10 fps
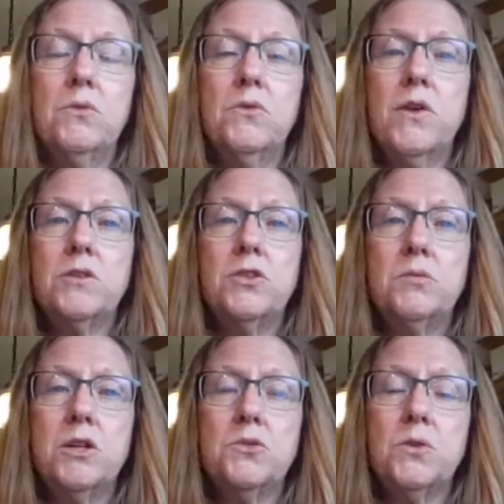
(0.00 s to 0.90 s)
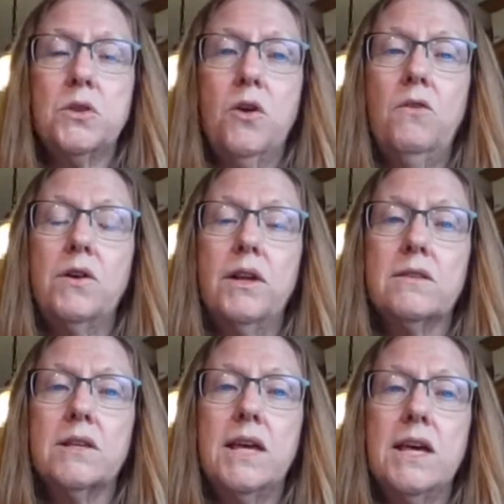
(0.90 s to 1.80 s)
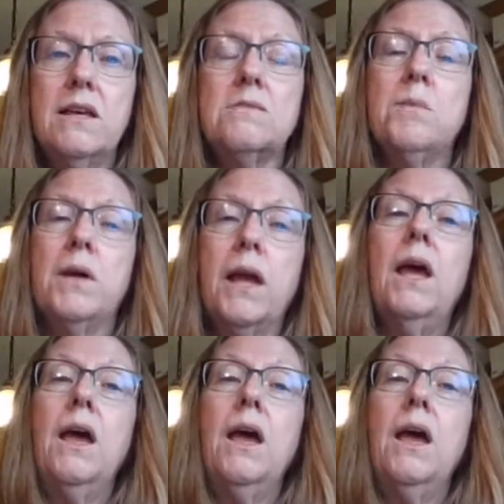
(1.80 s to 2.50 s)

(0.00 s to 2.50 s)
moving around too much with COVID as it is, but